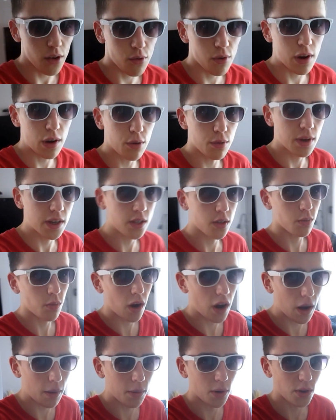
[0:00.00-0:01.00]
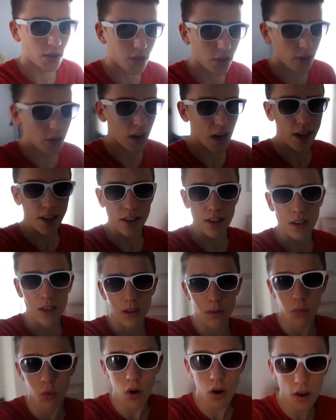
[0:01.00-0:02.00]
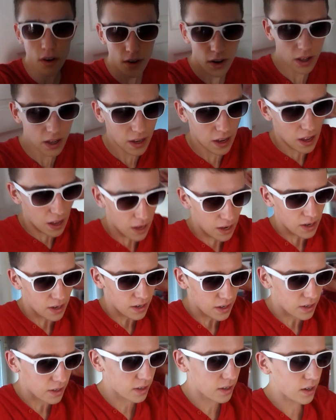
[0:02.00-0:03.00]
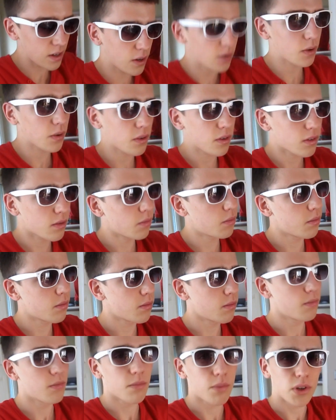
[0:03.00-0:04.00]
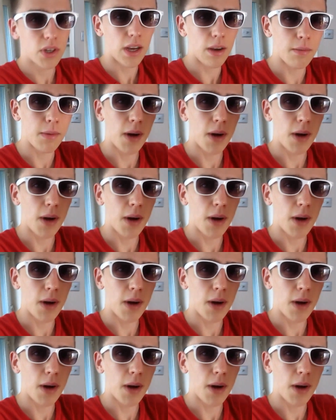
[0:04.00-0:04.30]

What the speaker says: The real reason why I bought sunglasses. One, to protect